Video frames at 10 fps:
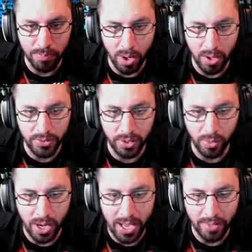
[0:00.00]
bars and
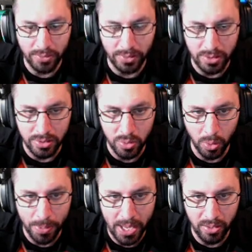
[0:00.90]
graphs and
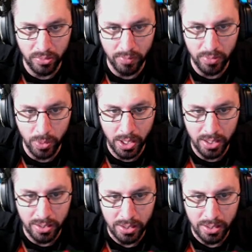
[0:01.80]
control panels everywhere.